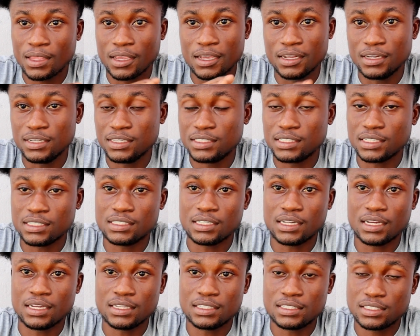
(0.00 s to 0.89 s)
any
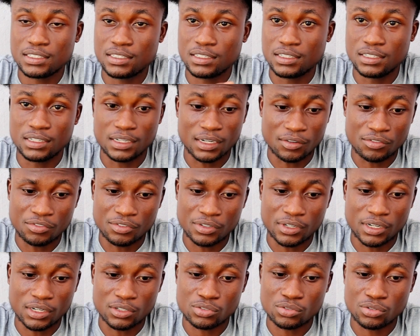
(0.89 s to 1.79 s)
satellites in
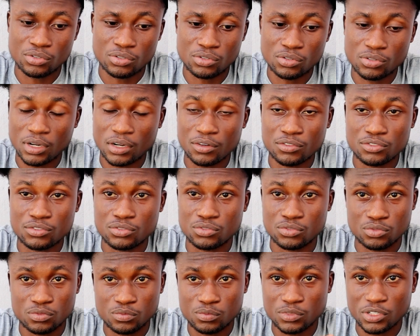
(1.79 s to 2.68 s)
Africa, so you don't have
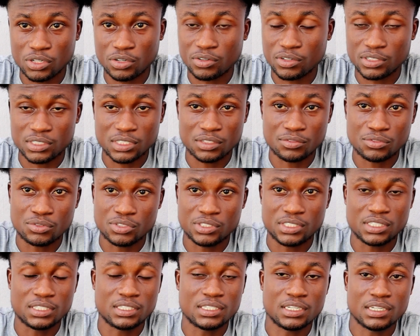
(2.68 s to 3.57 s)
to bother yourself to
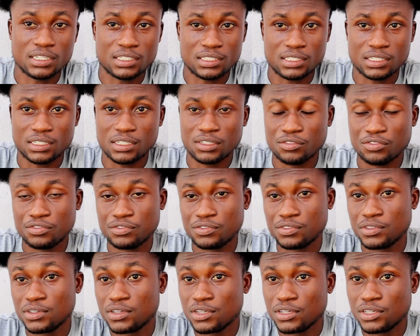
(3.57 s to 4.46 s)
change anything. If
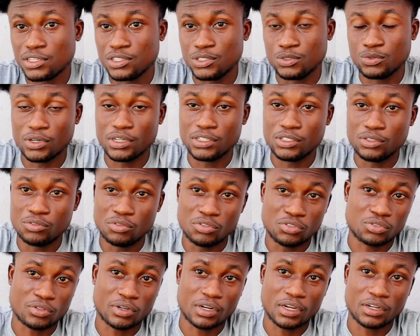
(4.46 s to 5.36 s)
you are new
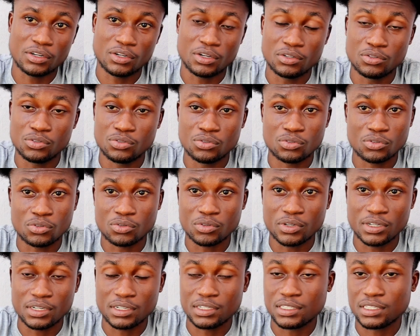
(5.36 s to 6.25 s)
installer and you don't know
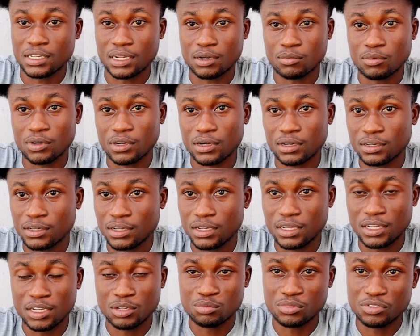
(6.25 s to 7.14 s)
anything about
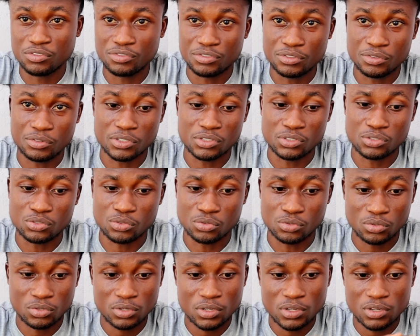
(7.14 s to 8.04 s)
Lmb frequency,
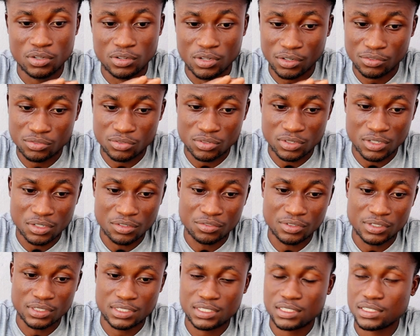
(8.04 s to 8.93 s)
so you have to
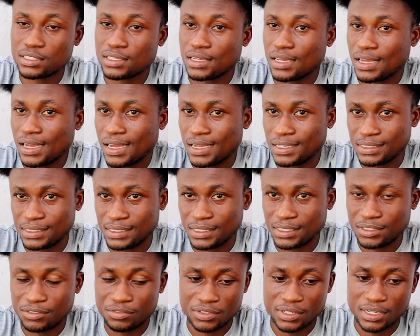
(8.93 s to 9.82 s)
leave it as
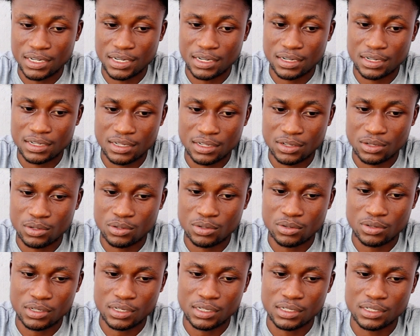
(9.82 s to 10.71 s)
this figure.
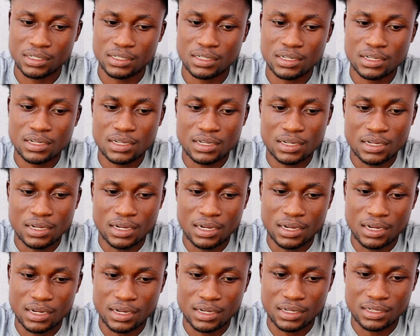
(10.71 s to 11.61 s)
Okay,
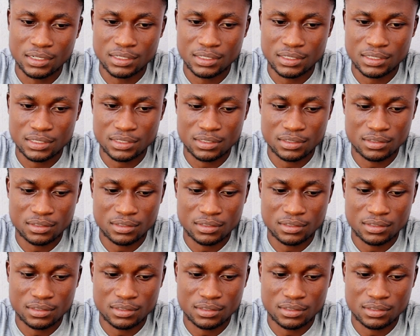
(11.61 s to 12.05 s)
and